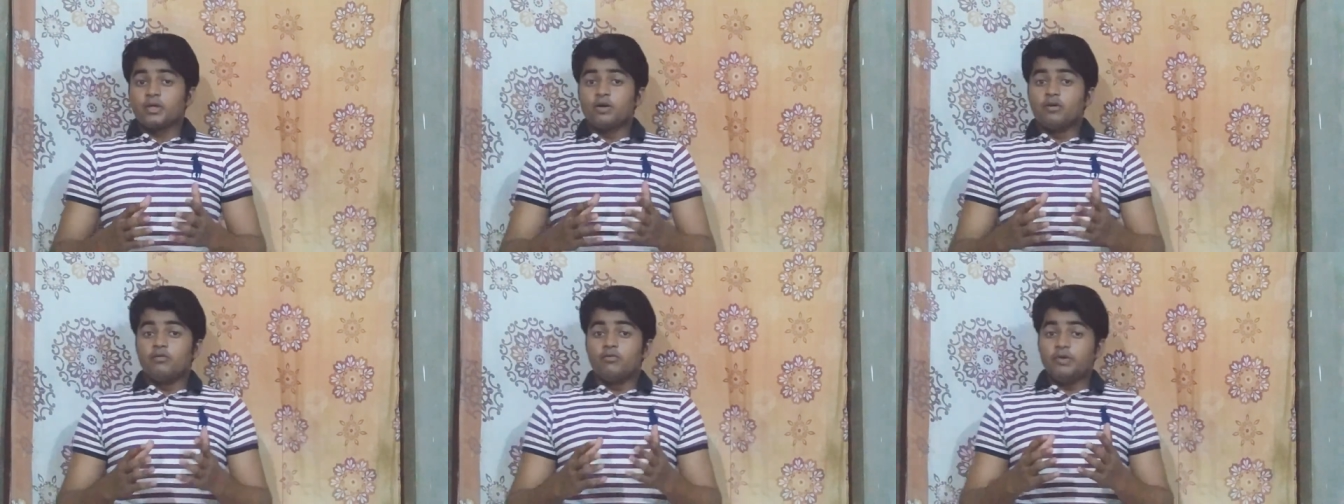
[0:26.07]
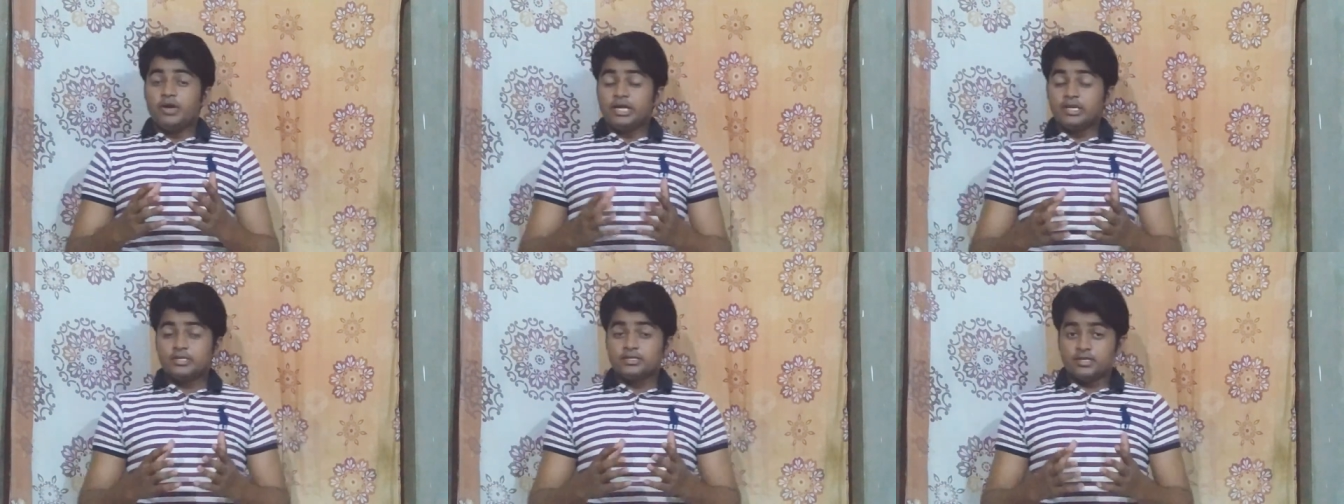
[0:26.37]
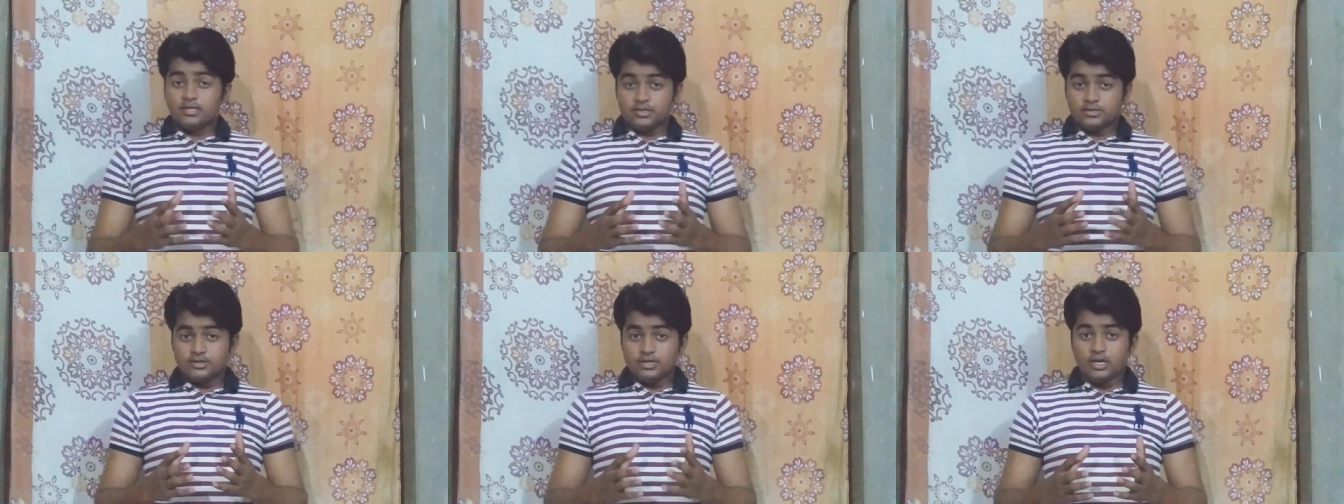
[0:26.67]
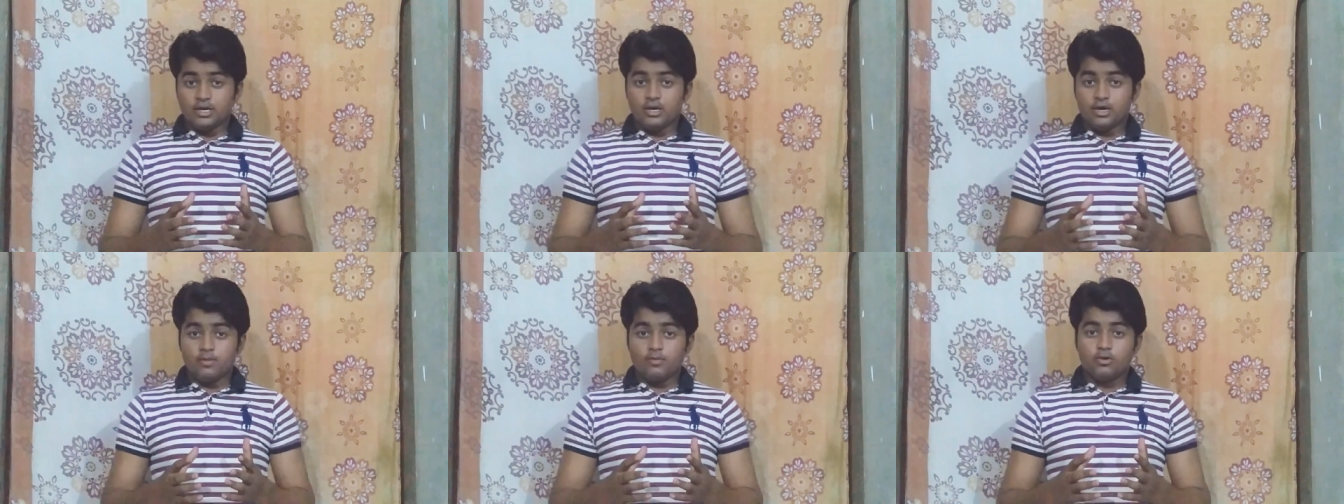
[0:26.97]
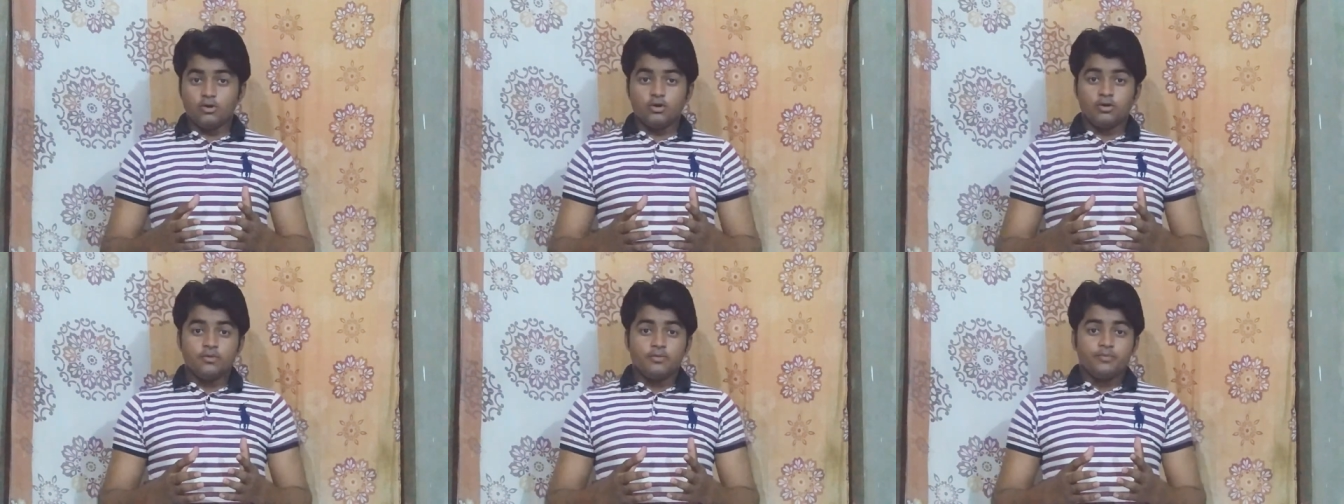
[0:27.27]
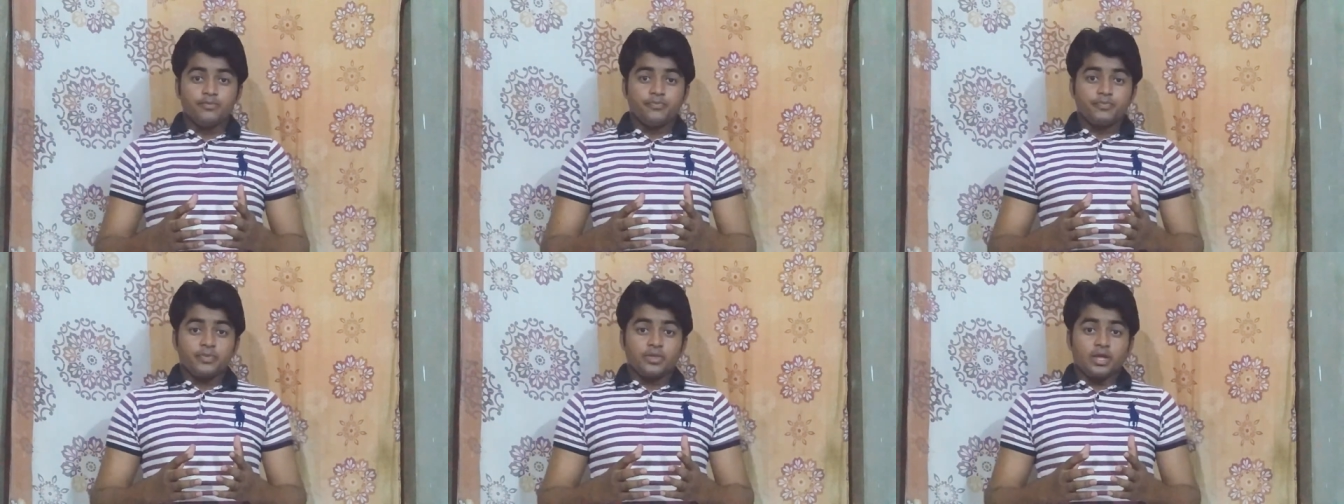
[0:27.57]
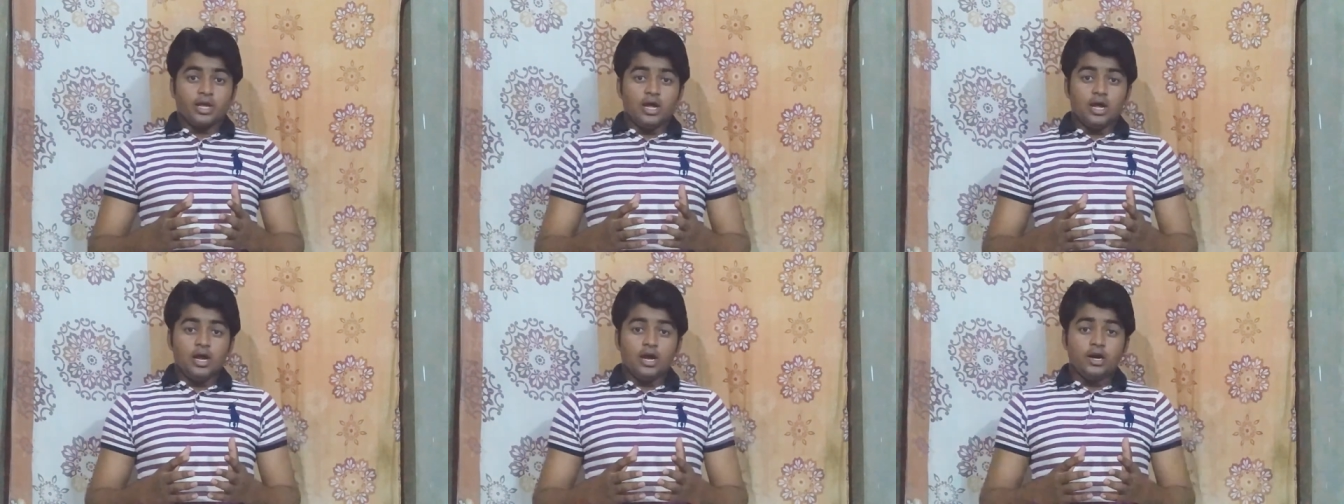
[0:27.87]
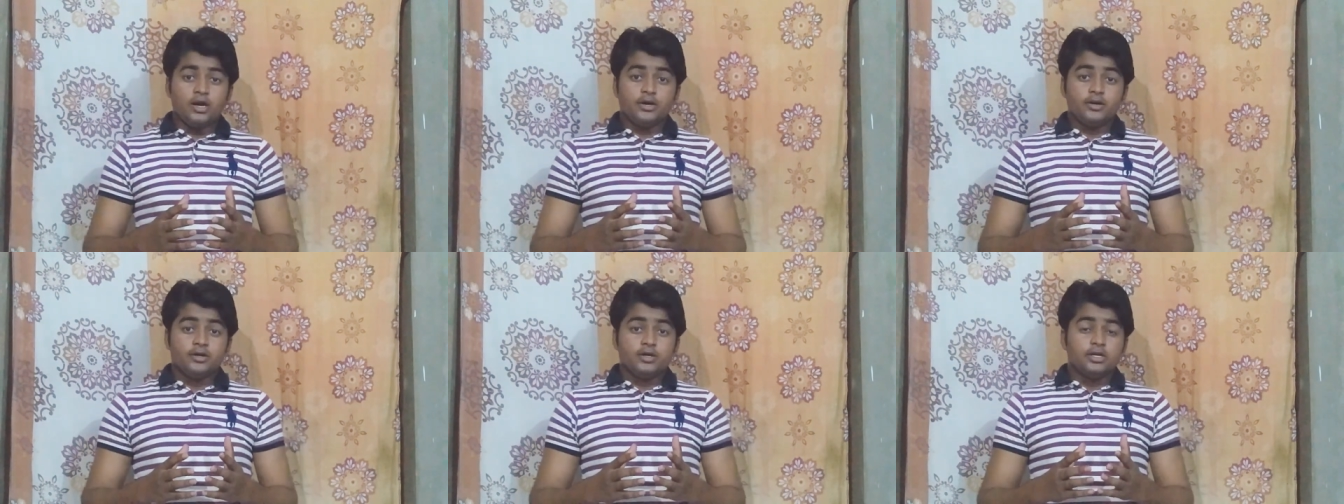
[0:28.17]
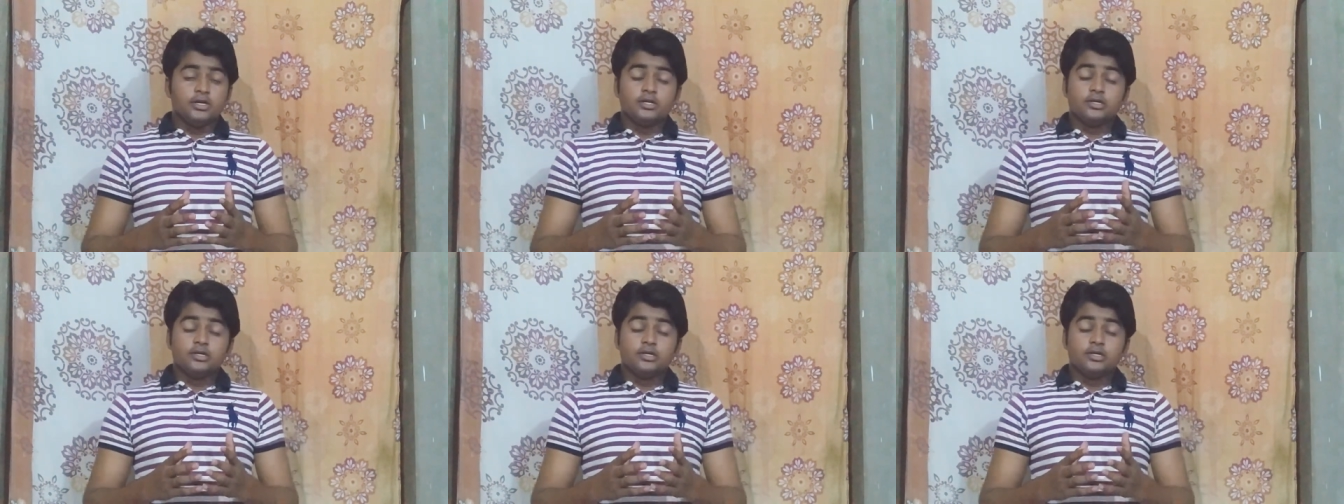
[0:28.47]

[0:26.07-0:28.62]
very sustainable and